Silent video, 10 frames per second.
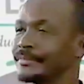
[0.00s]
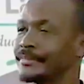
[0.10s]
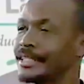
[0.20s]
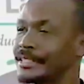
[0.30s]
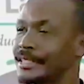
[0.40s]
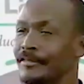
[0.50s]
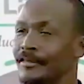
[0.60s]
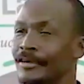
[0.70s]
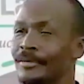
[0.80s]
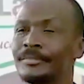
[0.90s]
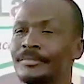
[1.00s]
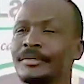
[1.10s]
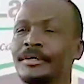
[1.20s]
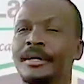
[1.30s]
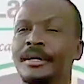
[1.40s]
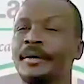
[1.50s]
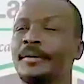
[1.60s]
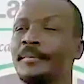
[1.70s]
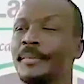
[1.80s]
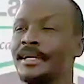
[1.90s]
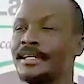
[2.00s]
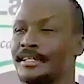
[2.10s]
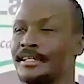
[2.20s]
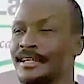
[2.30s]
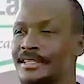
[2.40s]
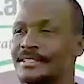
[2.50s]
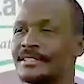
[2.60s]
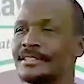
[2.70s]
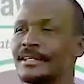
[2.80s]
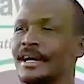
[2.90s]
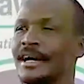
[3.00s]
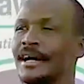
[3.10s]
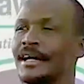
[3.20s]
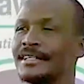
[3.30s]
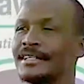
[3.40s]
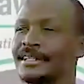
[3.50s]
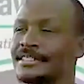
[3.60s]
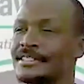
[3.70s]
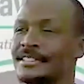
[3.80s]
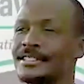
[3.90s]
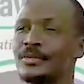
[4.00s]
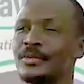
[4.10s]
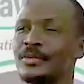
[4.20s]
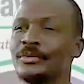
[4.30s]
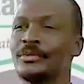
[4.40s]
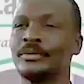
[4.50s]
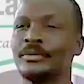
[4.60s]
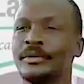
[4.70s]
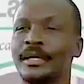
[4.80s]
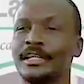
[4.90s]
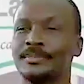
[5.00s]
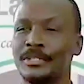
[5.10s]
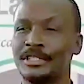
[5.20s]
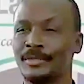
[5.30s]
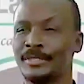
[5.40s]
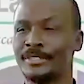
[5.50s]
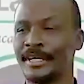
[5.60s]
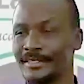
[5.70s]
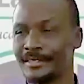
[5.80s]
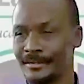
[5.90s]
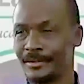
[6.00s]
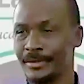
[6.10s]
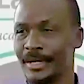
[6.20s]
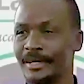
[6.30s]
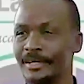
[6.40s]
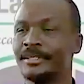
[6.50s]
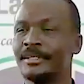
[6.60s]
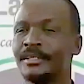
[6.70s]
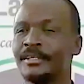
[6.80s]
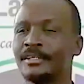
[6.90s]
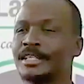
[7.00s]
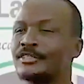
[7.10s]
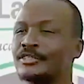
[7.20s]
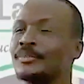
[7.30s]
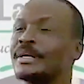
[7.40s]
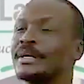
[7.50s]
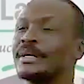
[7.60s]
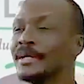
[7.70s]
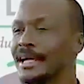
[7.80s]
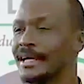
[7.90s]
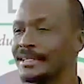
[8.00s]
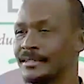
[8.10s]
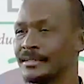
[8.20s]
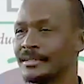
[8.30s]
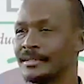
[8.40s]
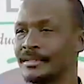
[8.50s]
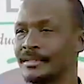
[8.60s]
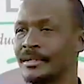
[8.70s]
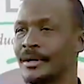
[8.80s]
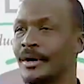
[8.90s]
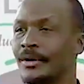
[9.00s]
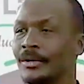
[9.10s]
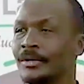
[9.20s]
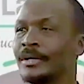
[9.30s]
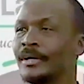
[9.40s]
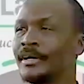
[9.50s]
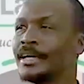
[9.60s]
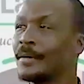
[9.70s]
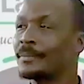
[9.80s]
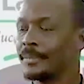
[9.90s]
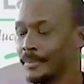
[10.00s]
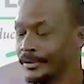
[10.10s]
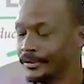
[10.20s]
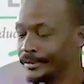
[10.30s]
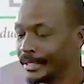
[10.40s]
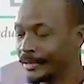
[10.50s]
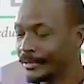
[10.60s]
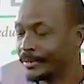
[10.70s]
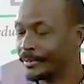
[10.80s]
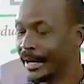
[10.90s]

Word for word: this level. Many teenagers are getting this disease through irresponsible sex, okay? So sex should be criminalized. Or young people, including